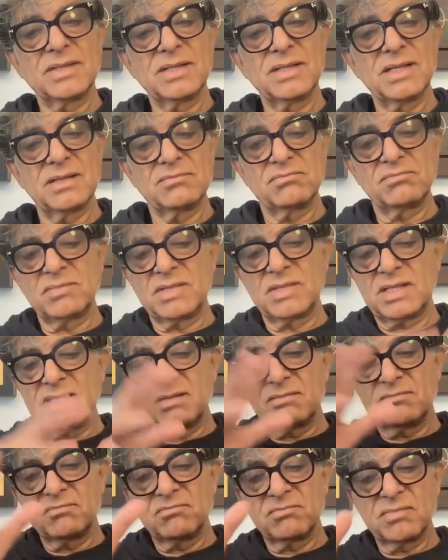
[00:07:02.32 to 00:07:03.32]
the,
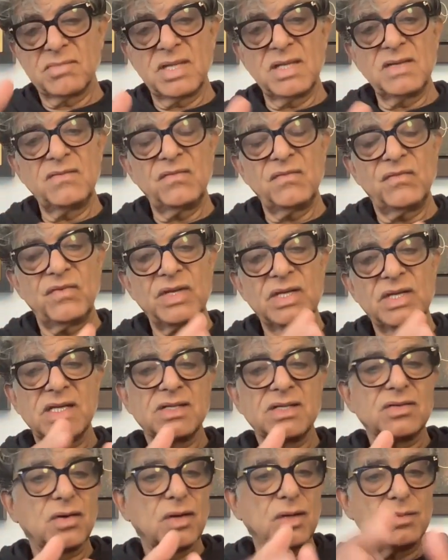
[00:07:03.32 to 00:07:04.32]
the
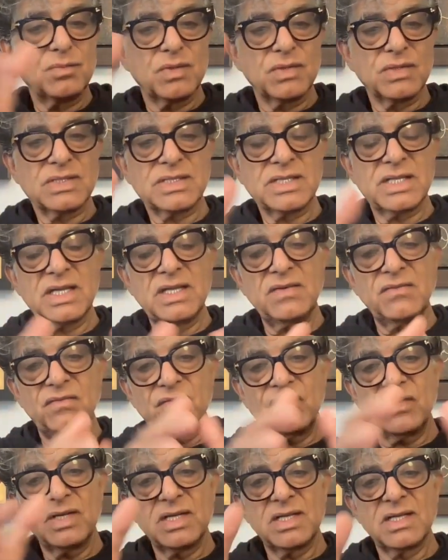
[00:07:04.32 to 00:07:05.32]
infinite, almost
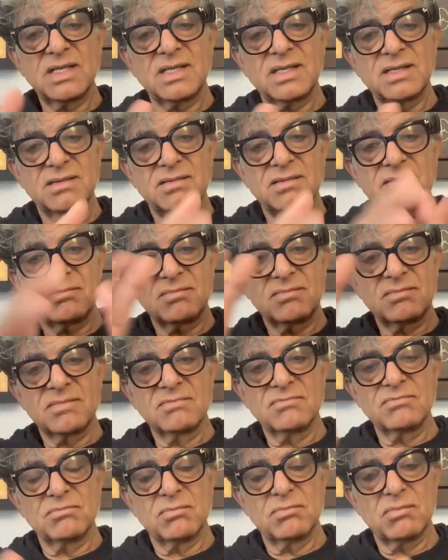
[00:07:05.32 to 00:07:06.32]
infinite,
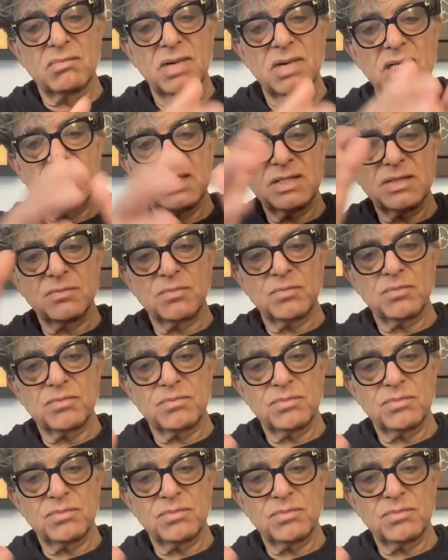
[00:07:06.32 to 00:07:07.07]
multiple